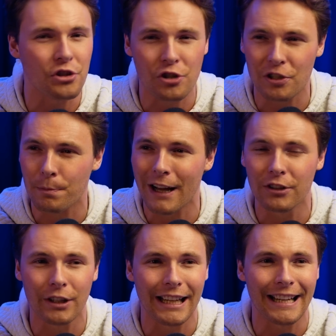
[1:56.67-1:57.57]
just by
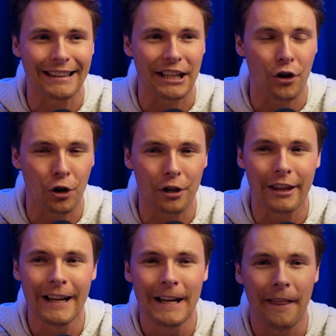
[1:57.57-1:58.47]
looking at the earth,
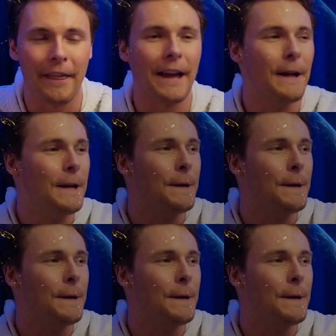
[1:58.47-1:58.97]
that